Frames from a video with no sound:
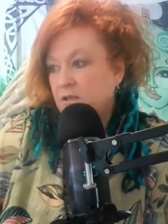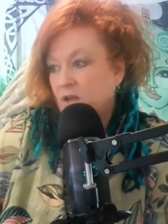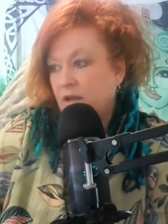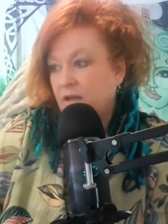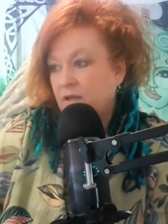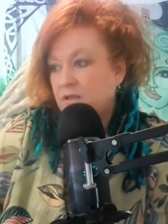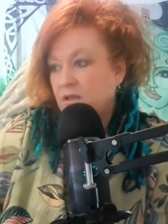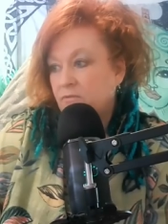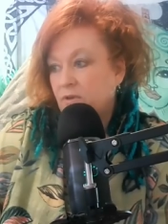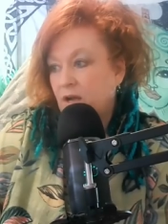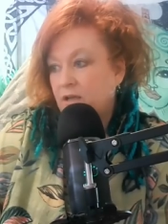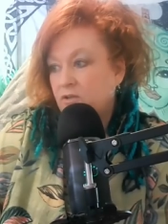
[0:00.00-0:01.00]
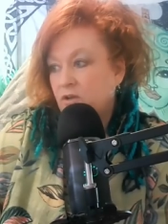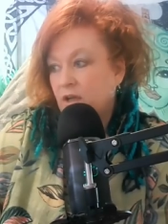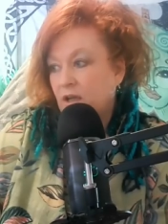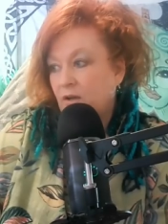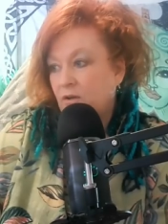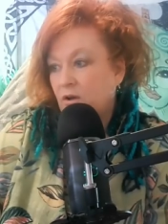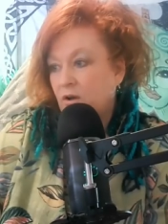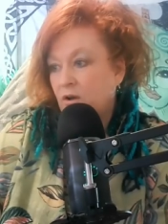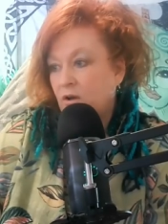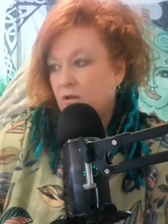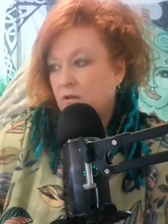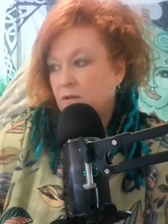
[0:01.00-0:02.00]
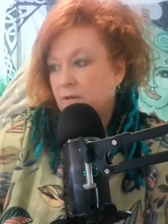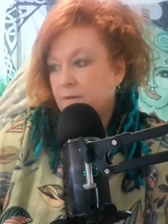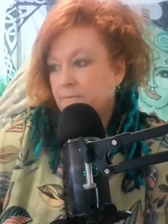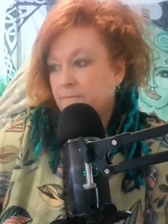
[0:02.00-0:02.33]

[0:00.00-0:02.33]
diet. I rarely drink alcohol.